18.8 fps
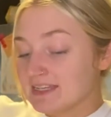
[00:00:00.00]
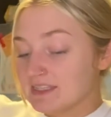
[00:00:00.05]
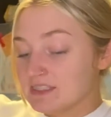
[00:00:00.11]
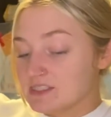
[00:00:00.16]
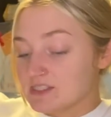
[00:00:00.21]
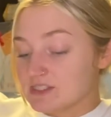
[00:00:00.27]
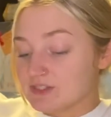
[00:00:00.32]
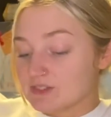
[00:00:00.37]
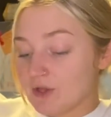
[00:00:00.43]

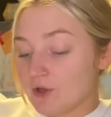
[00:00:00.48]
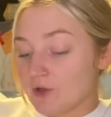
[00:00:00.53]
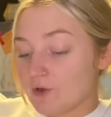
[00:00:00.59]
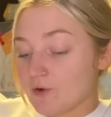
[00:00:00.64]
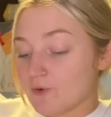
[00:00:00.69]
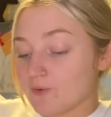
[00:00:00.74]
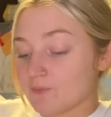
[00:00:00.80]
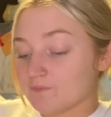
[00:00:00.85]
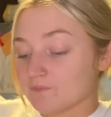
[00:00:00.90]

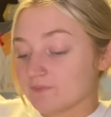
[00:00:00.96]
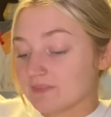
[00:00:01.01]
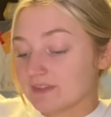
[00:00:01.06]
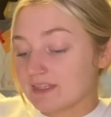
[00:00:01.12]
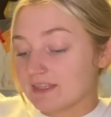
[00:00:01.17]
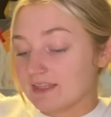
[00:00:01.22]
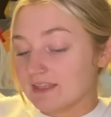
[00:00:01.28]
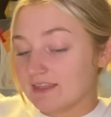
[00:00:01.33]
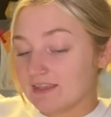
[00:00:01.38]
So
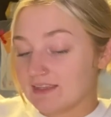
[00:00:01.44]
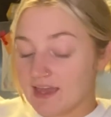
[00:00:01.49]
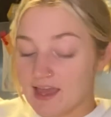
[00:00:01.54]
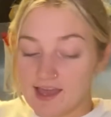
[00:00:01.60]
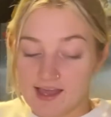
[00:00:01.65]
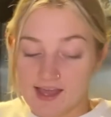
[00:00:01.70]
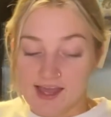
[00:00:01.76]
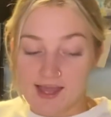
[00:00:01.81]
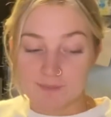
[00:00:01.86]

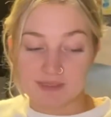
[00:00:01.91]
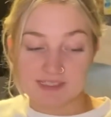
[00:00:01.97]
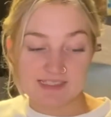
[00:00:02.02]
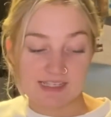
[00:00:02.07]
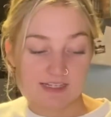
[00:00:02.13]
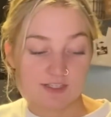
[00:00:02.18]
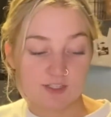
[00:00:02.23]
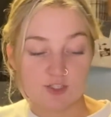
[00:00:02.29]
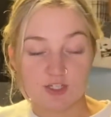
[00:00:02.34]
yeah, I'm
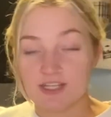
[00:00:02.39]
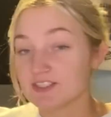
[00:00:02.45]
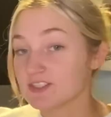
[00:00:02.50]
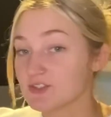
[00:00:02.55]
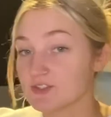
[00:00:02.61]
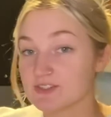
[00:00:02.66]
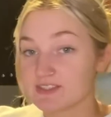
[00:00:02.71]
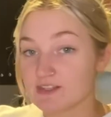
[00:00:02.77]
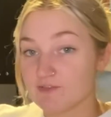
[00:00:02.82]
excited to try
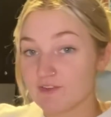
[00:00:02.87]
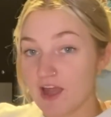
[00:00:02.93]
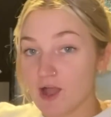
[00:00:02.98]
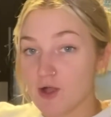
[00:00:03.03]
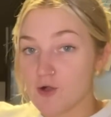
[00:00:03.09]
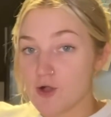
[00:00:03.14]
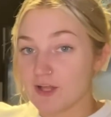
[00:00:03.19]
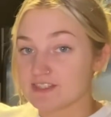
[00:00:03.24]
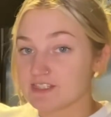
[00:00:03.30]
this new stuff
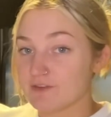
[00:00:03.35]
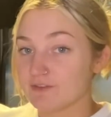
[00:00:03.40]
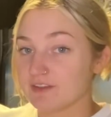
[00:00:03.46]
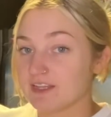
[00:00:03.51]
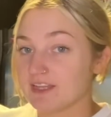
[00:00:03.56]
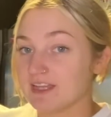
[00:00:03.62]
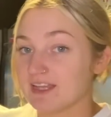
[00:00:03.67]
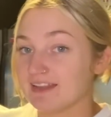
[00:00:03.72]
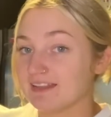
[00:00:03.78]
out. I'll
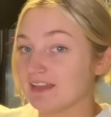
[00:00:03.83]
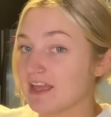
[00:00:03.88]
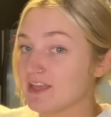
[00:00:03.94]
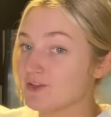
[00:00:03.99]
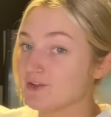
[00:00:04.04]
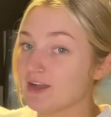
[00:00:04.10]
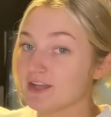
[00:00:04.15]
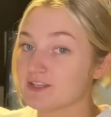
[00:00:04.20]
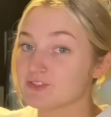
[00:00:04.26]
definitely let
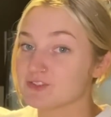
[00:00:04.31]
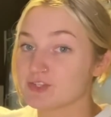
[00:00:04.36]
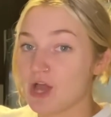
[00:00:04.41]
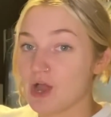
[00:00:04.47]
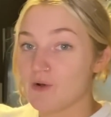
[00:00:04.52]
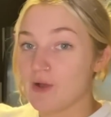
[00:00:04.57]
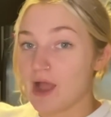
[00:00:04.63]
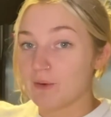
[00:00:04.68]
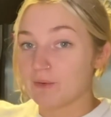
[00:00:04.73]
you guys
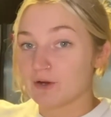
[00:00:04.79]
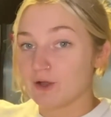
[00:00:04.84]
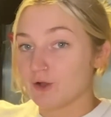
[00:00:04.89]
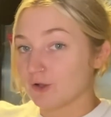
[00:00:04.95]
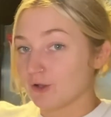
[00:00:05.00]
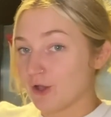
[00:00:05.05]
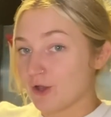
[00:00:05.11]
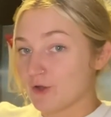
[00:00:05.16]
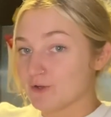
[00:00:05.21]
know how it all
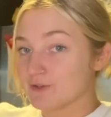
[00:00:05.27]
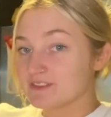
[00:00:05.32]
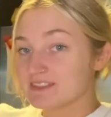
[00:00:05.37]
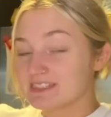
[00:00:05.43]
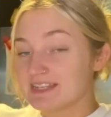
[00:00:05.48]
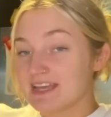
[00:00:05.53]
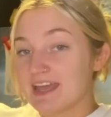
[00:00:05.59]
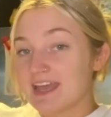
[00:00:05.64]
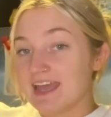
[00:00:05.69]

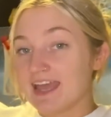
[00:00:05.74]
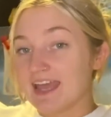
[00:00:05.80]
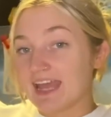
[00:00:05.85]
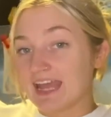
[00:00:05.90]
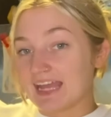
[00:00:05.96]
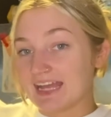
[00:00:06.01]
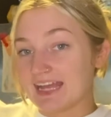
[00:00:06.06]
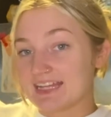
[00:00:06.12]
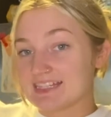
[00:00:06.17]
goes.
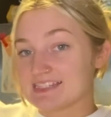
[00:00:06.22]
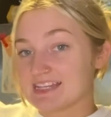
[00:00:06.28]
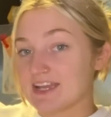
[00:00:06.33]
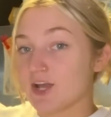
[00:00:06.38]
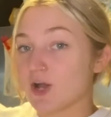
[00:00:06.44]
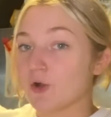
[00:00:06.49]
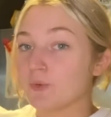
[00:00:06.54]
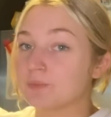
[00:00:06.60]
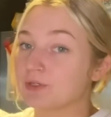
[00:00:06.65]
And I
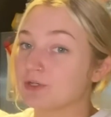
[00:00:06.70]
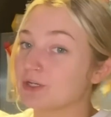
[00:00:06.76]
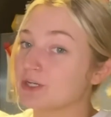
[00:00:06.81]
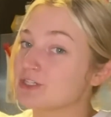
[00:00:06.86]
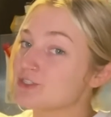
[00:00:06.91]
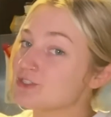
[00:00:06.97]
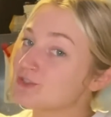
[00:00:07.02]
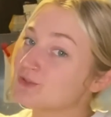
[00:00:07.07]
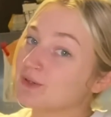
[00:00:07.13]
hope you're
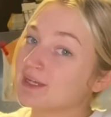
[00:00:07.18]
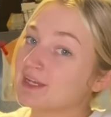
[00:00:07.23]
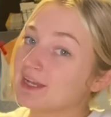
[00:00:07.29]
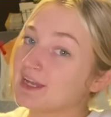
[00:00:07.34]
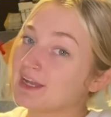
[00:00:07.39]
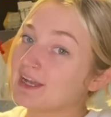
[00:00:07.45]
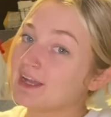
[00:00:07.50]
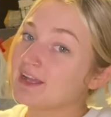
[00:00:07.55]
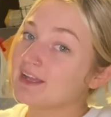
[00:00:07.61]

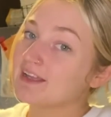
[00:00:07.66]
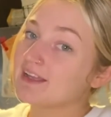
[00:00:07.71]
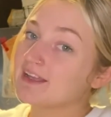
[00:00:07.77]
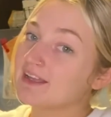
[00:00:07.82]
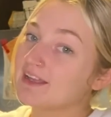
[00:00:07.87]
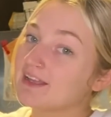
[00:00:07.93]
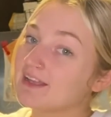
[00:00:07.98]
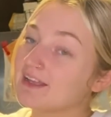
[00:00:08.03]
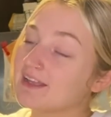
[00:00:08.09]
enjoying
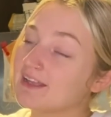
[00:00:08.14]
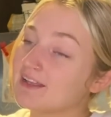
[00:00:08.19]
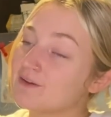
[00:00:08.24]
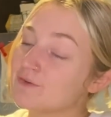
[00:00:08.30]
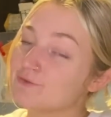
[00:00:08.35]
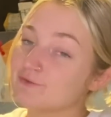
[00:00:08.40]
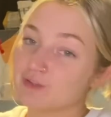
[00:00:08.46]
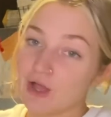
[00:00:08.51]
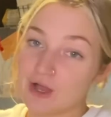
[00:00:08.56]

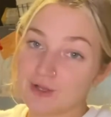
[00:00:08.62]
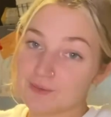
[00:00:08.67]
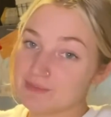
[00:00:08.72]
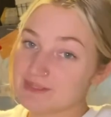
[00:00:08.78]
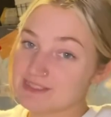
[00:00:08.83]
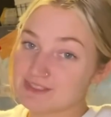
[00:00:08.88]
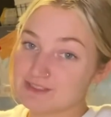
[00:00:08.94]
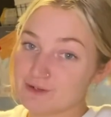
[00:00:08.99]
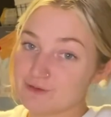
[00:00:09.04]

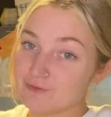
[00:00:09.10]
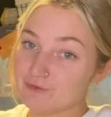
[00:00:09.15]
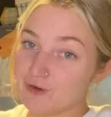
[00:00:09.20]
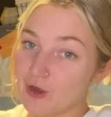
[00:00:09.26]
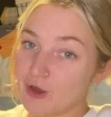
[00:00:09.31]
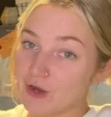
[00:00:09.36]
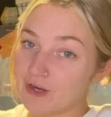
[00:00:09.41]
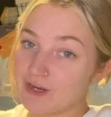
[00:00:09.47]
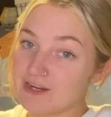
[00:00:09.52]
Vlogmas so
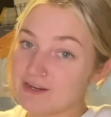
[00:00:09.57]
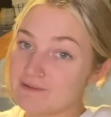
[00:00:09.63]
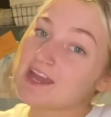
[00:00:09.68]
far.